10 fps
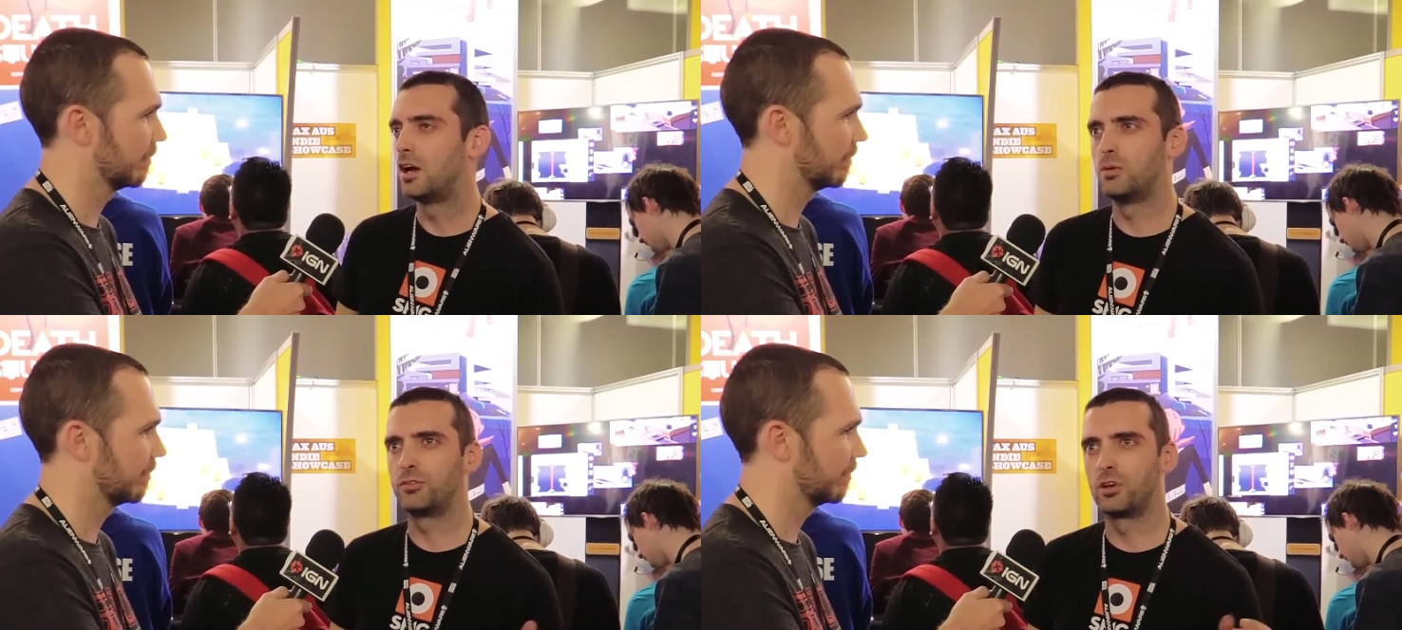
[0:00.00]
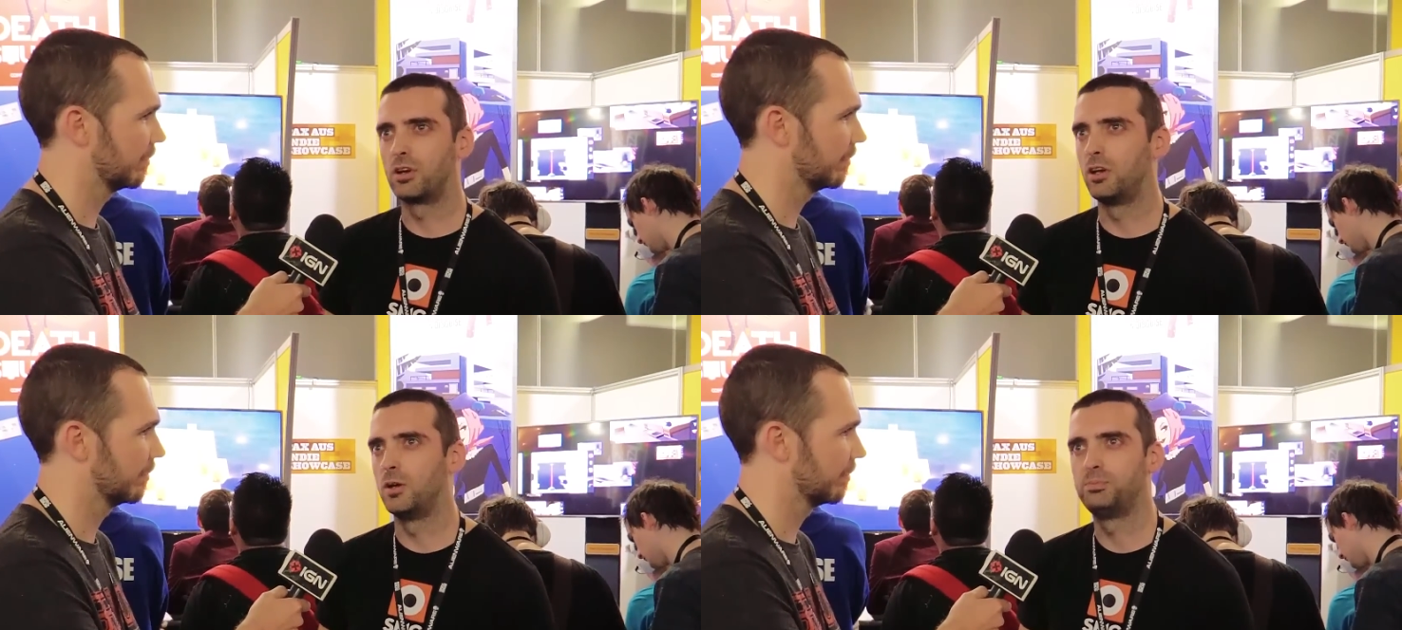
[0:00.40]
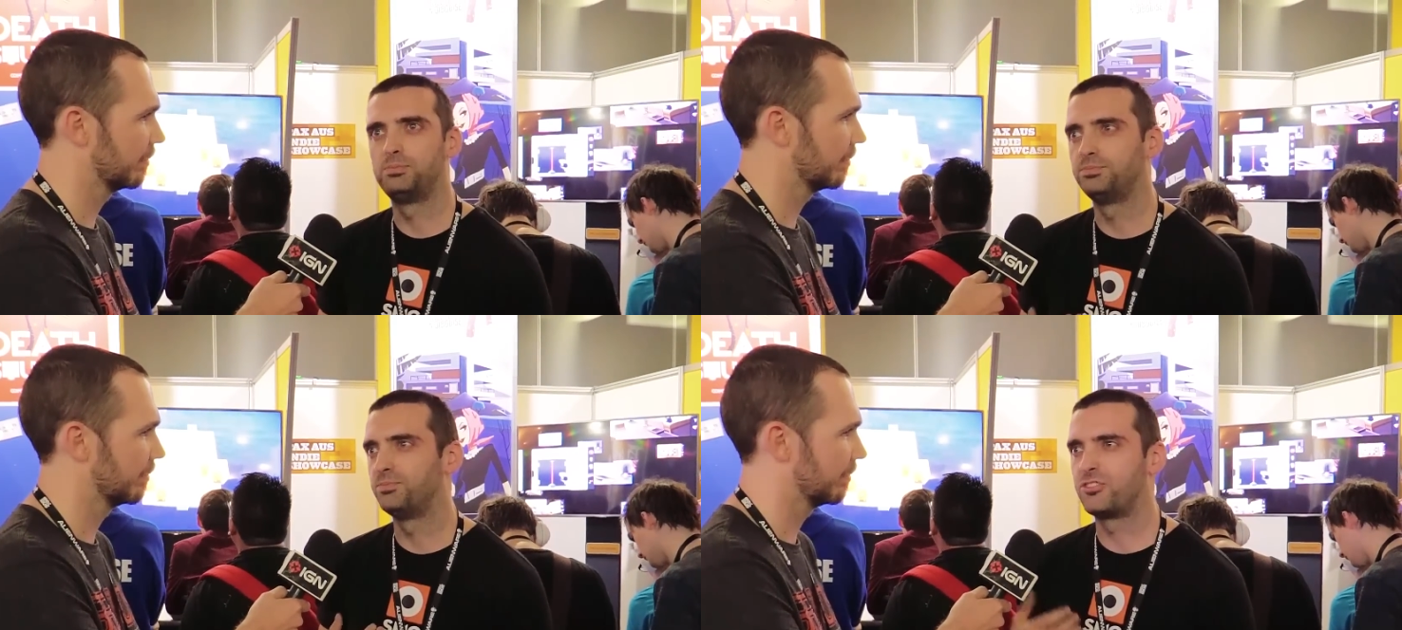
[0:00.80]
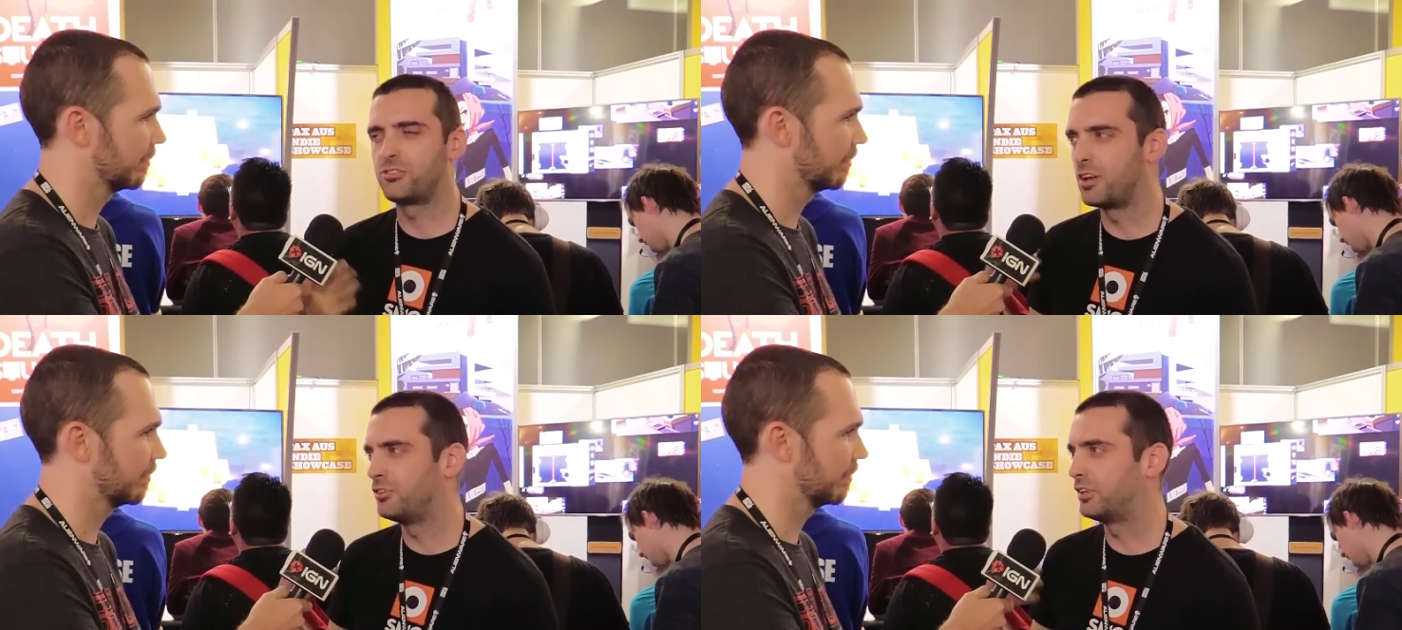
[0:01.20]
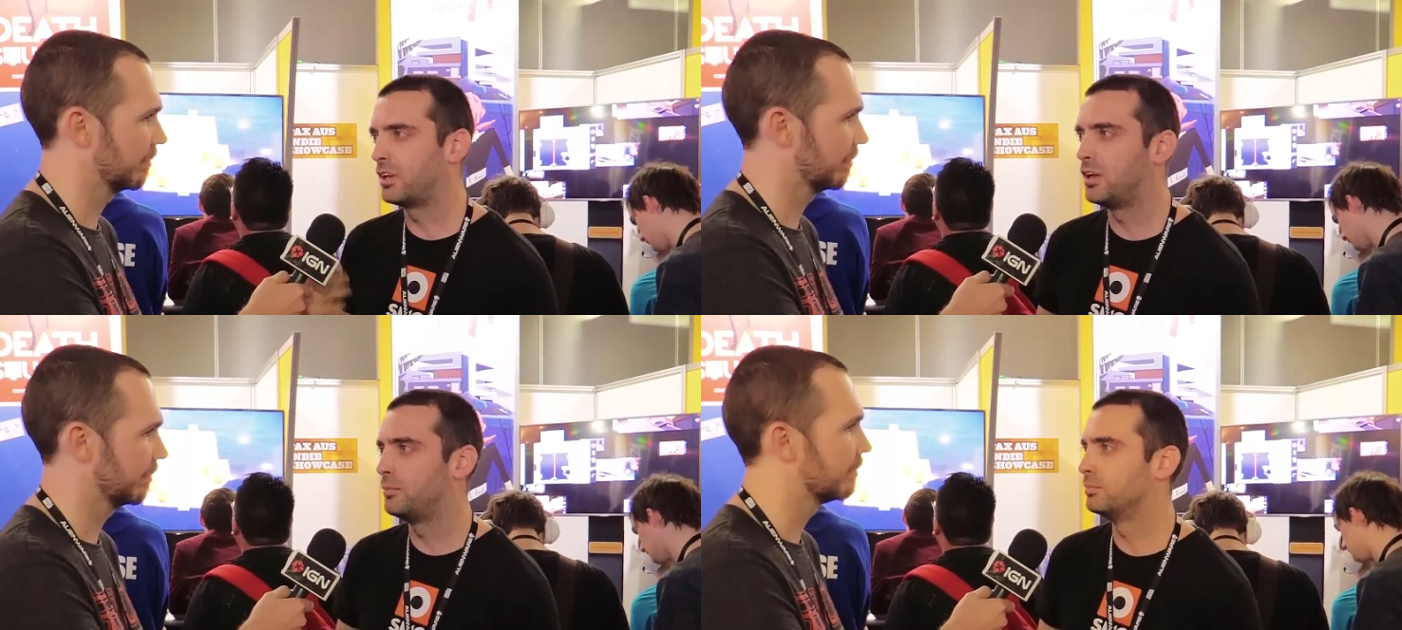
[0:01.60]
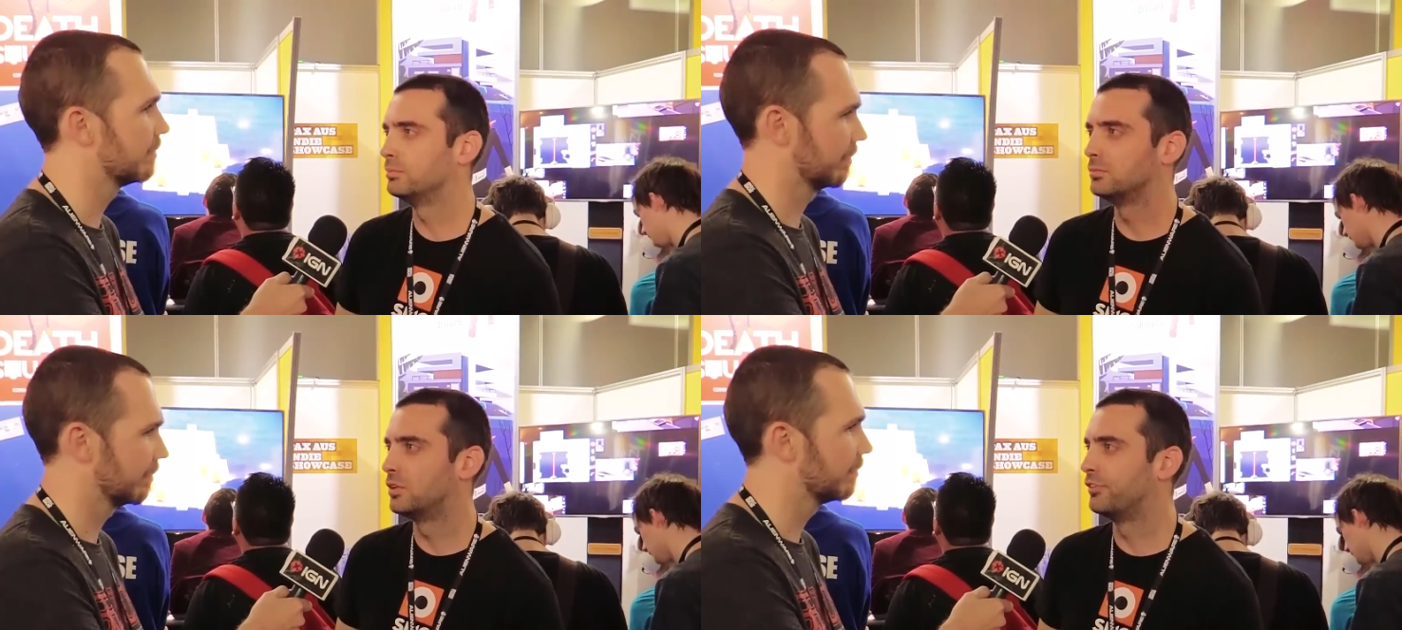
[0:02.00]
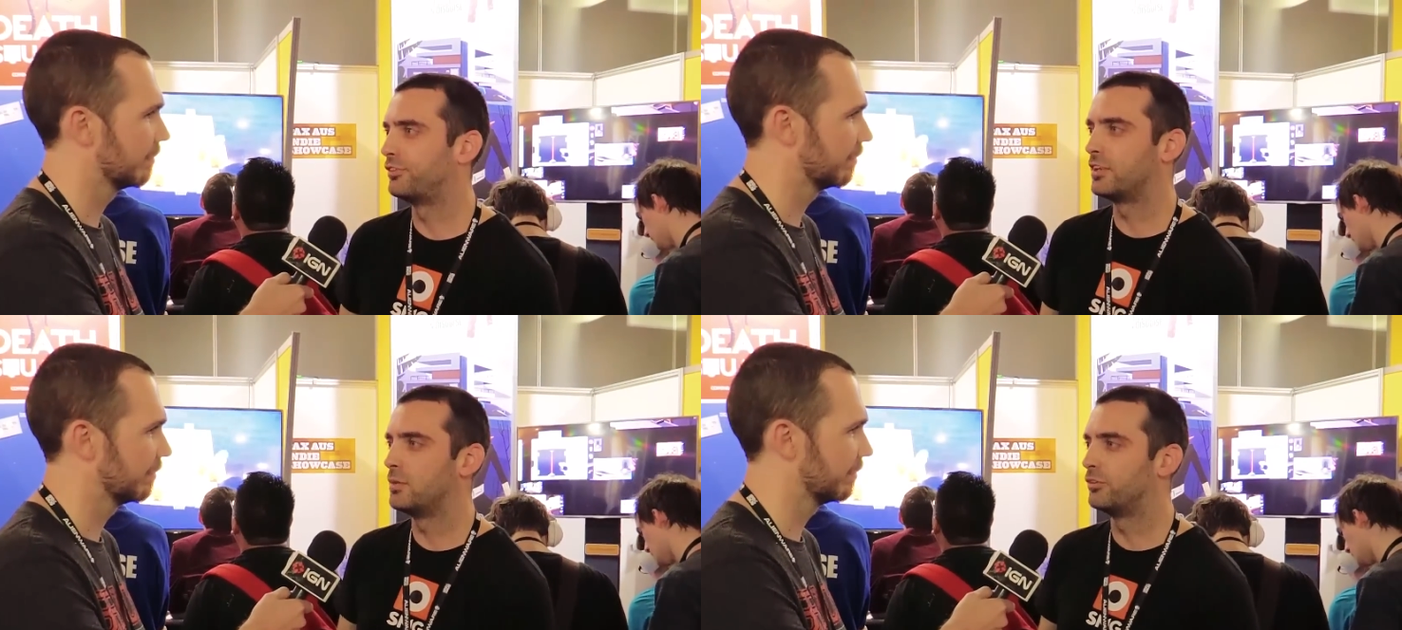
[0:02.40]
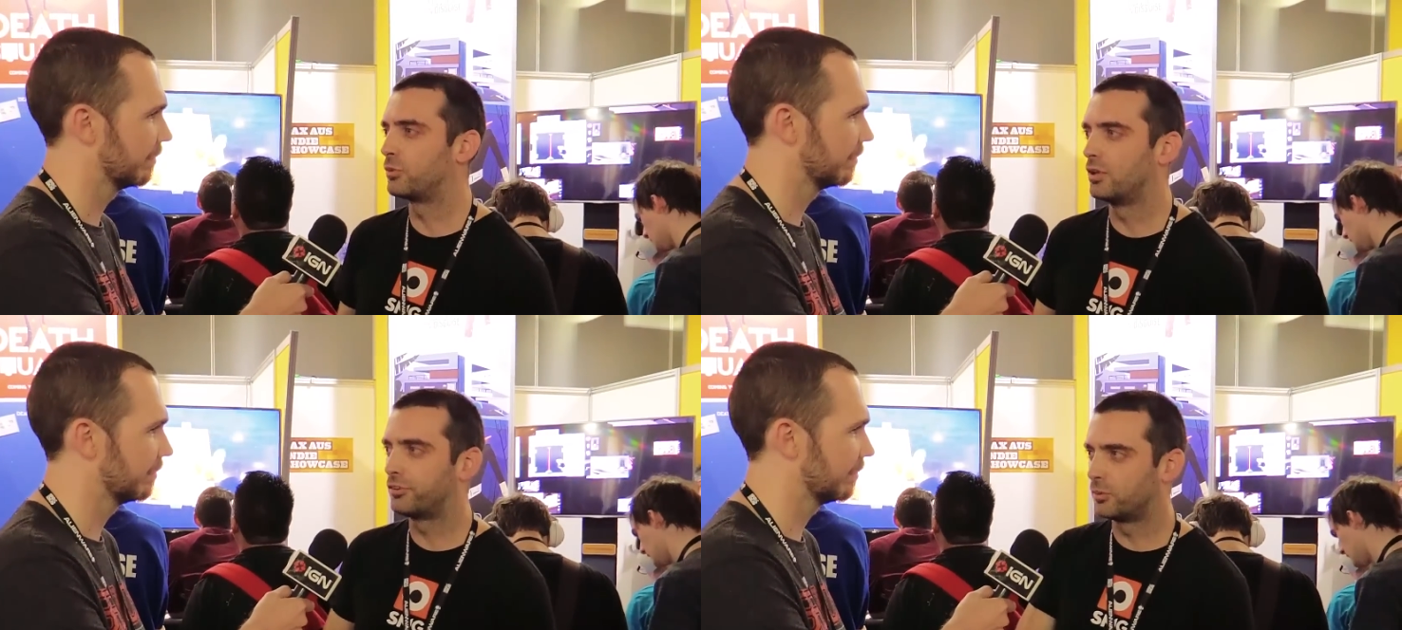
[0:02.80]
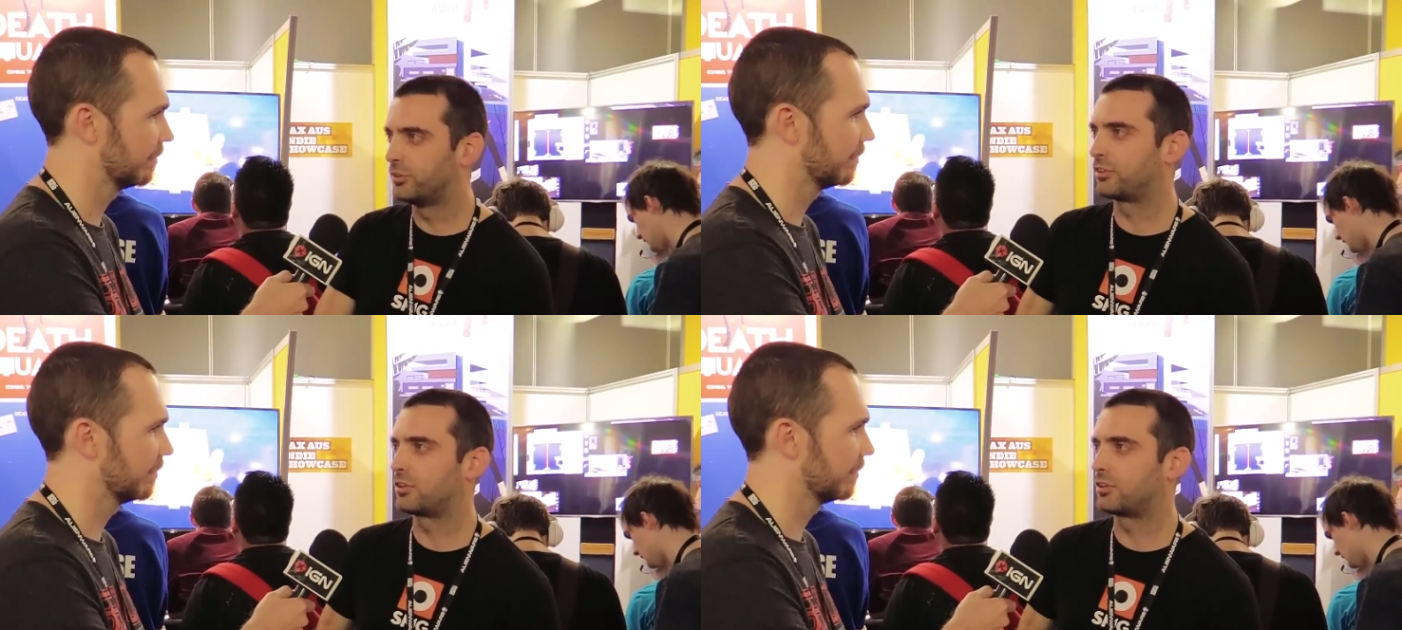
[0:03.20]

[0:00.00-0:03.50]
Speaker 1: Uh, we've got a strategy game on Steam as well. So we're